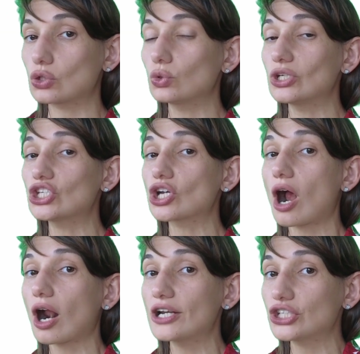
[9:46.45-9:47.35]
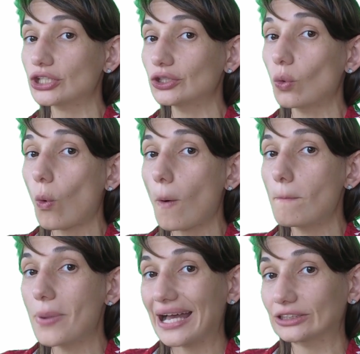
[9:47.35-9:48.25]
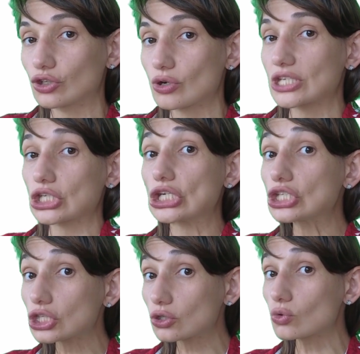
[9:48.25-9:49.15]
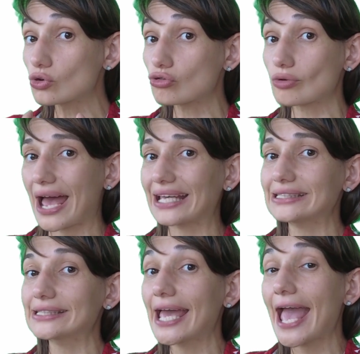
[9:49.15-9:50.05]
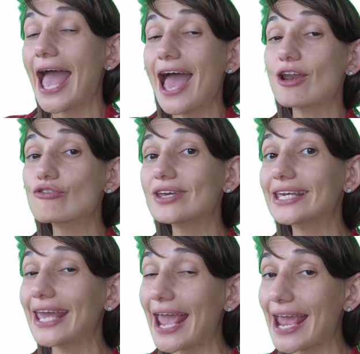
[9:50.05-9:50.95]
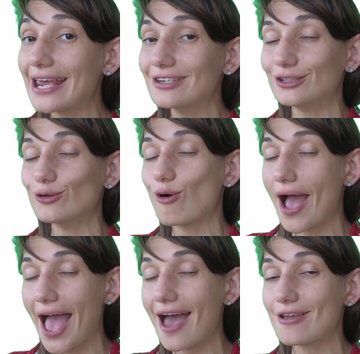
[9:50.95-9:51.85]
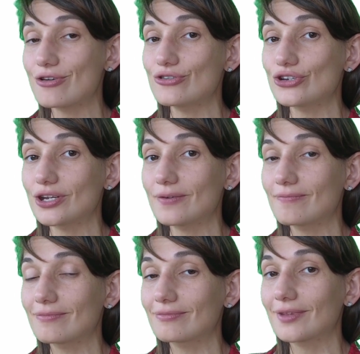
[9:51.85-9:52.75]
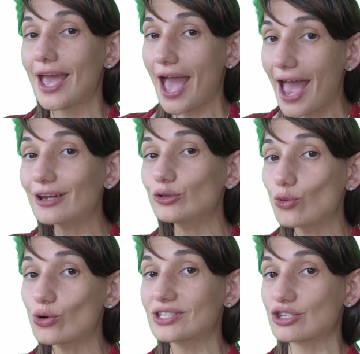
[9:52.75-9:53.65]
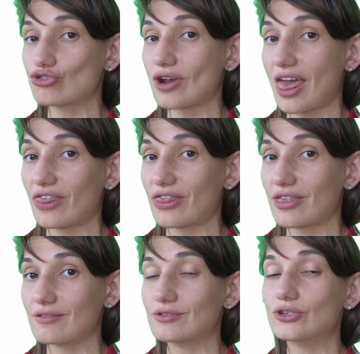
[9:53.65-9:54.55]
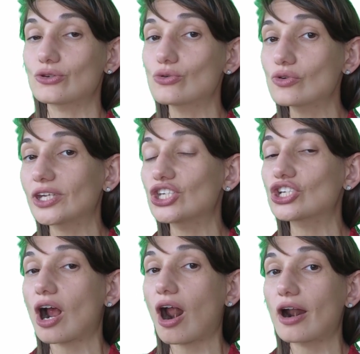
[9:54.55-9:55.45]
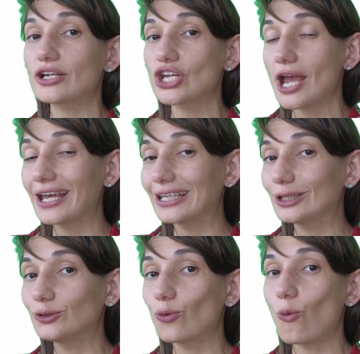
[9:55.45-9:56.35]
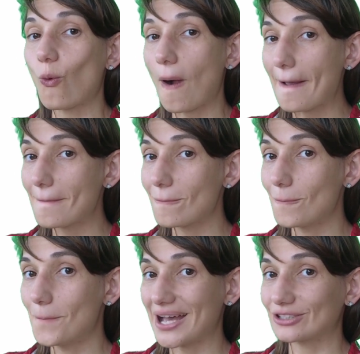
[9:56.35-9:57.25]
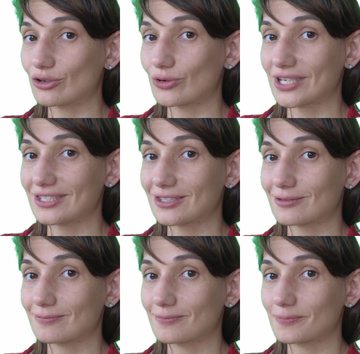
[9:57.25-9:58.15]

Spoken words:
To recharge your batteries is to rest and regain your energy and your strength. To recharge your batteries.